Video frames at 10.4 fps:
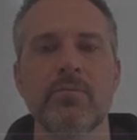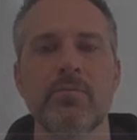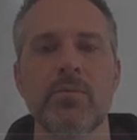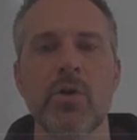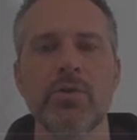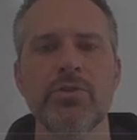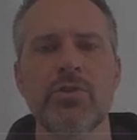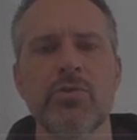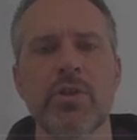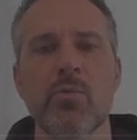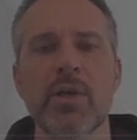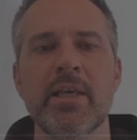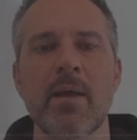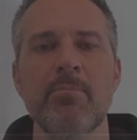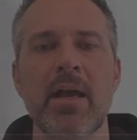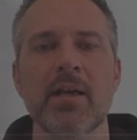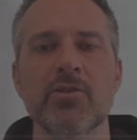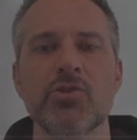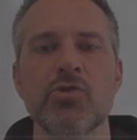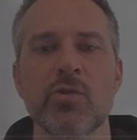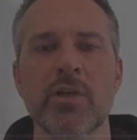Notice too that we get back a
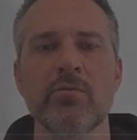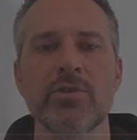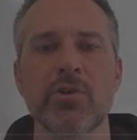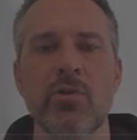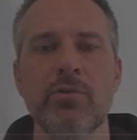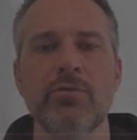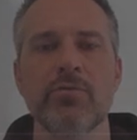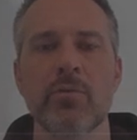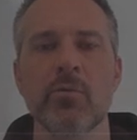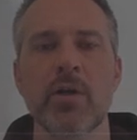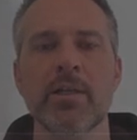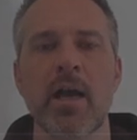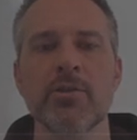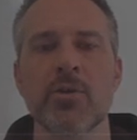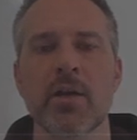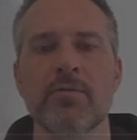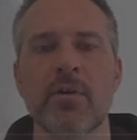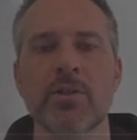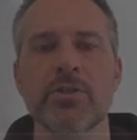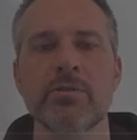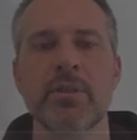string result from run contract
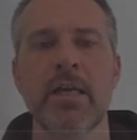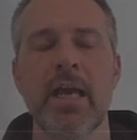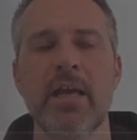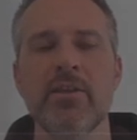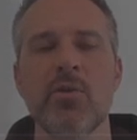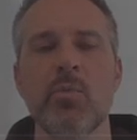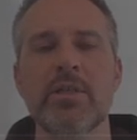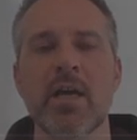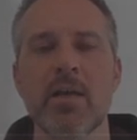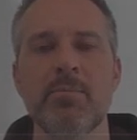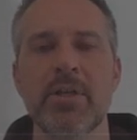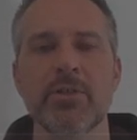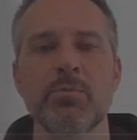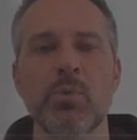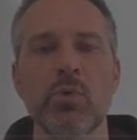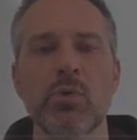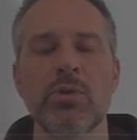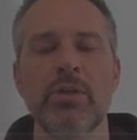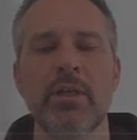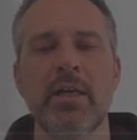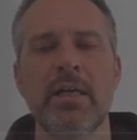function, and then we type it as bool.
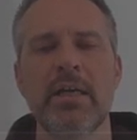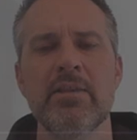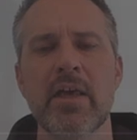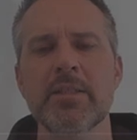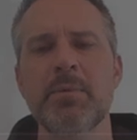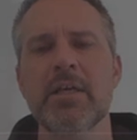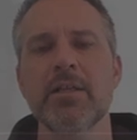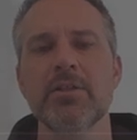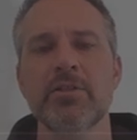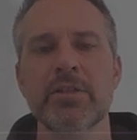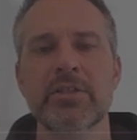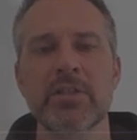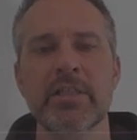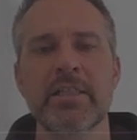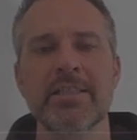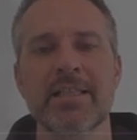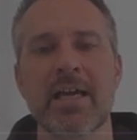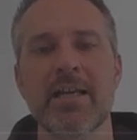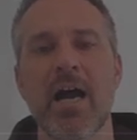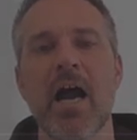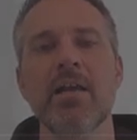That's because on the solidity
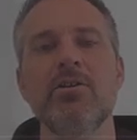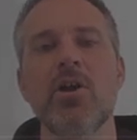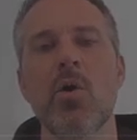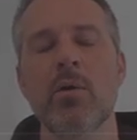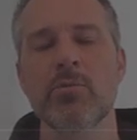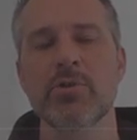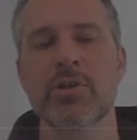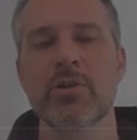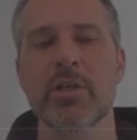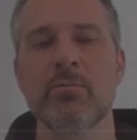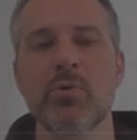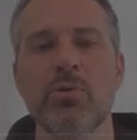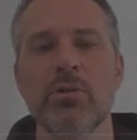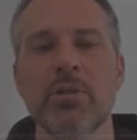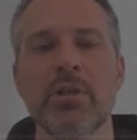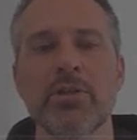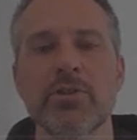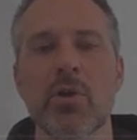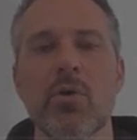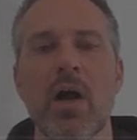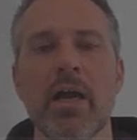side, I know I'm returning a bool,
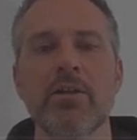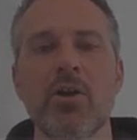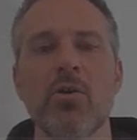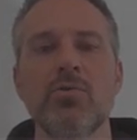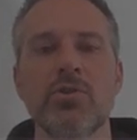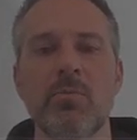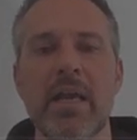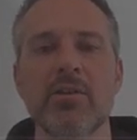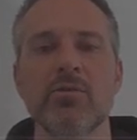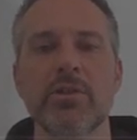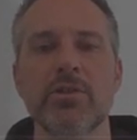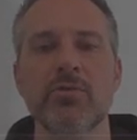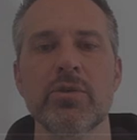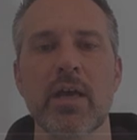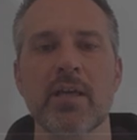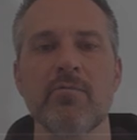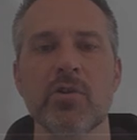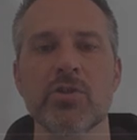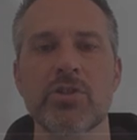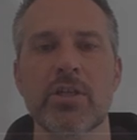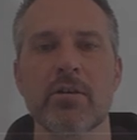so I know to manually do that
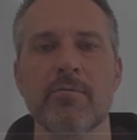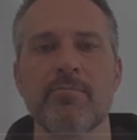conversion here.